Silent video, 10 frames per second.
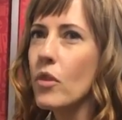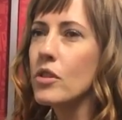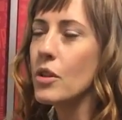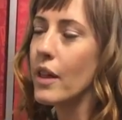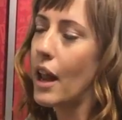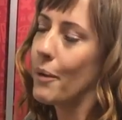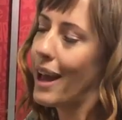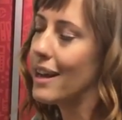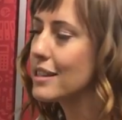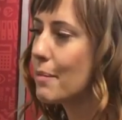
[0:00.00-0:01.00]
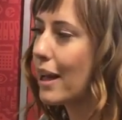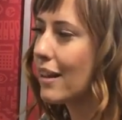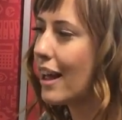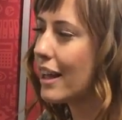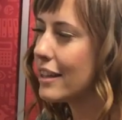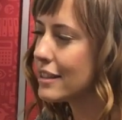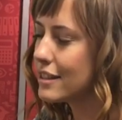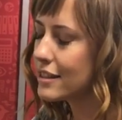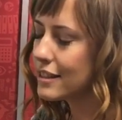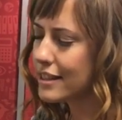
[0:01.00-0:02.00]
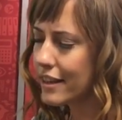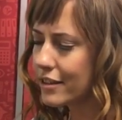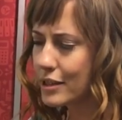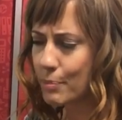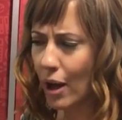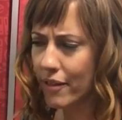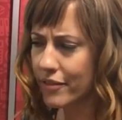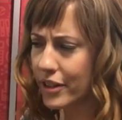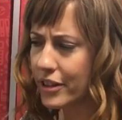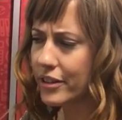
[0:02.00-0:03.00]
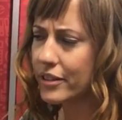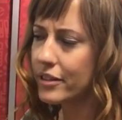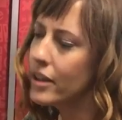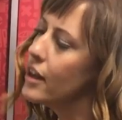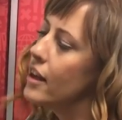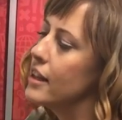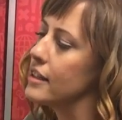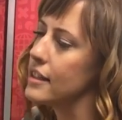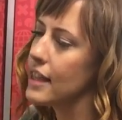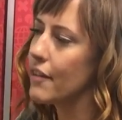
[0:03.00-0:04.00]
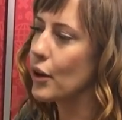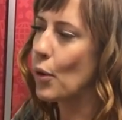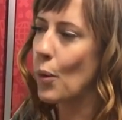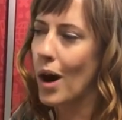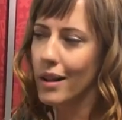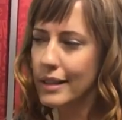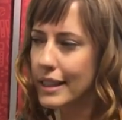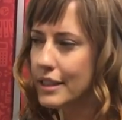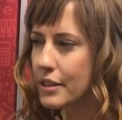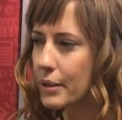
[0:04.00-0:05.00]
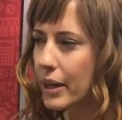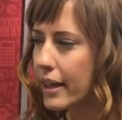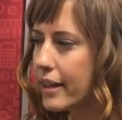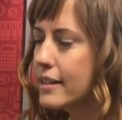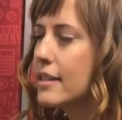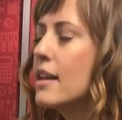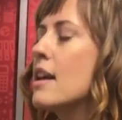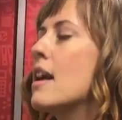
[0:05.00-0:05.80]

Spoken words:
So then I would ask my client, is this a tender spot for you? Does this have a quality to it?